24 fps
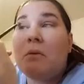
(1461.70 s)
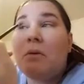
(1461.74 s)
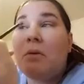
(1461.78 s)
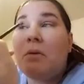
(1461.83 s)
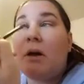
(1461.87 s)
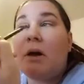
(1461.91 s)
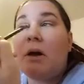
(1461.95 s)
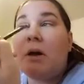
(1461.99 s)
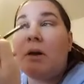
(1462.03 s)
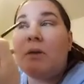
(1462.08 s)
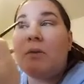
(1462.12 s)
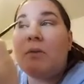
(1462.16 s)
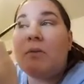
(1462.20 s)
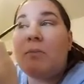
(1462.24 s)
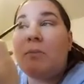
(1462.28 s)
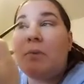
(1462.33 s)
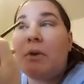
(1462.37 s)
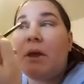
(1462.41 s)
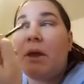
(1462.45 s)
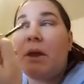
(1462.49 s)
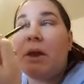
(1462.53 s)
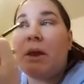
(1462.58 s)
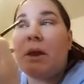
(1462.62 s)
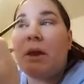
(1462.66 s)
not
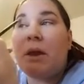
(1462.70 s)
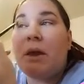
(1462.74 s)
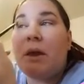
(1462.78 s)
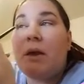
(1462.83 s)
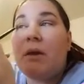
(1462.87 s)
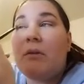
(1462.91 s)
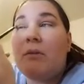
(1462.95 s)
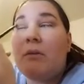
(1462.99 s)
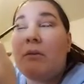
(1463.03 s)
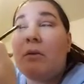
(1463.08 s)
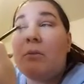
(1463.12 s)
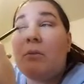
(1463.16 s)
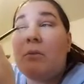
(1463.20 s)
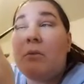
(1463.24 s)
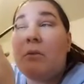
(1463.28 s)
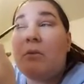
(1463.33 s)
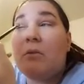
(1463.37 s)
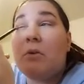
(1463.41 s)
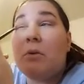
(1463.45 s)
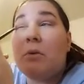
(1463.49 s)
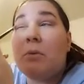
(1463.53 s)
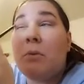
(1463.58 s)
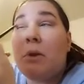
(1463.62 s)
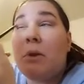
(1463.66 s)
explaining every
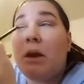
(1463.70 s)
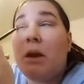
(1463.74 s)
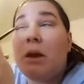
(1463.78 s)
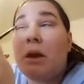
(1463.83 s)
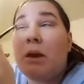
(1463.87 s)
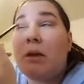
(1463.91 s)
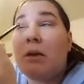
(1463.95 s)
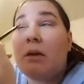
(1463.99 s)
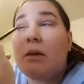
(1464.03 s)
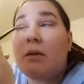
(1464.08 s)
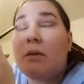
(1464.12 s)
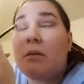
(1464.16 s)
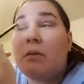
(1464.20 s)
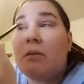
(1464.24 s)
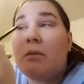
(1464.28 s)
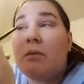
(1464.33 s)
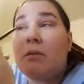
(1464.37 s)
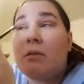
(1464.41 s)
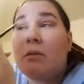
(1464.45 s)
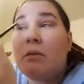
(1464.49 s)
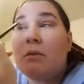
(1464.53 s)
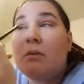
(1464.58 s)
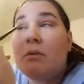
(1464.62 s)
move you make to